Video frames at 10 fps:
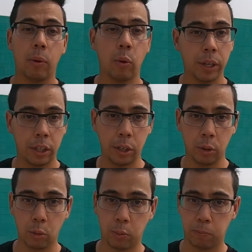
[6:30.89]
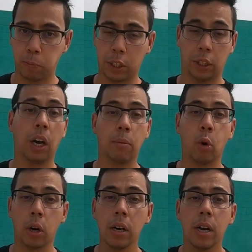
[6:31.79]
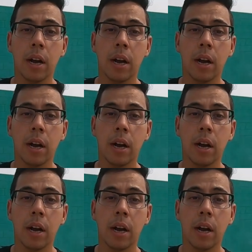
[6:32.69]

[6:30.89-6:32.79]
We would do a ton more,